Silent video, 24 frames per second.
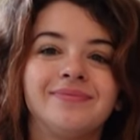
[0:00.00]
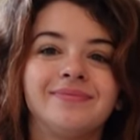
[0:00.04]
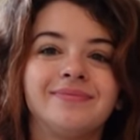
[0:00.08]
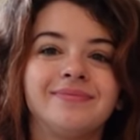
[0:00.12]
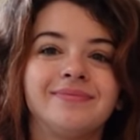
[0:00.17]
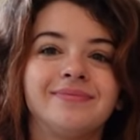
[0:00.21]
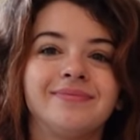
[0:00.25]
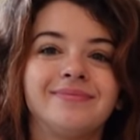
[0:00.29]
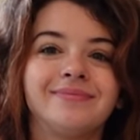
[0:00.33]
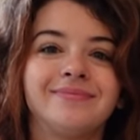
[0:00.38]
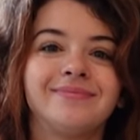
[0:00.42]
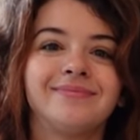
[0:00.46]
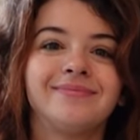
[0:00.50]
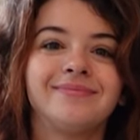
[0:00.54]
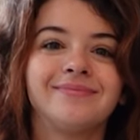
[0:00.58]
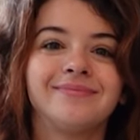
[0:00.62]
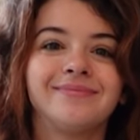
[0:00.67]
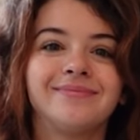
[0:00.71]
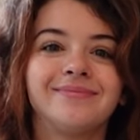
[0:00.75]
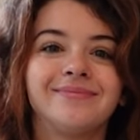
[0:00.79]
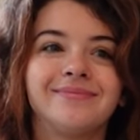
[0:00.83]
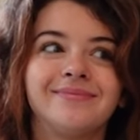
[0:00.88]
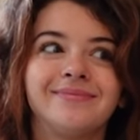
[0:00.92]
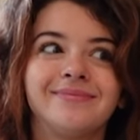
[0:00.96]

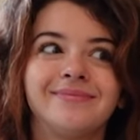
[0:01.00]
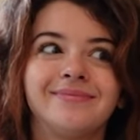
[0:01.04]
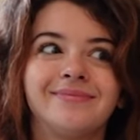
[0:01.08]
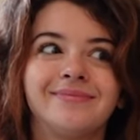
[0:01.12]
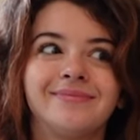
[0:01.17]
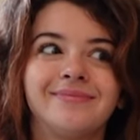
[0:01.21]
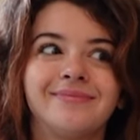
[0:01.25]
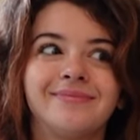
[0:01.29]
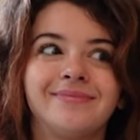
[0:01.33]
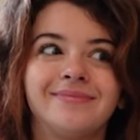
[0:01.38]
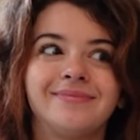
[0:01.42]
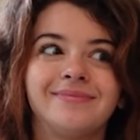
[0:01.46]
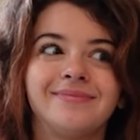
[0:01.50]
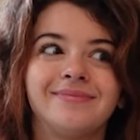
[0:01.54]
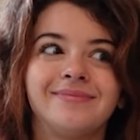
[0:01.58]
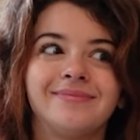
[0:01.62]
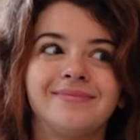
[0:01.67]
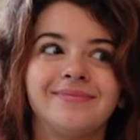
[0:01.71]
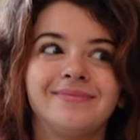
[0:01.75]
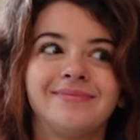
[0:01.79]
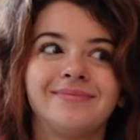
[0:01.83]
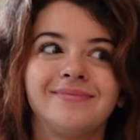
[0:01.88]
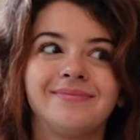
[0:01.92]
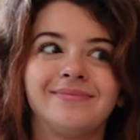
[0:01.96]

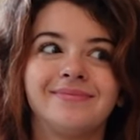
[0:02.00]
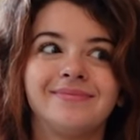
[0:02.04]
Nothing is said.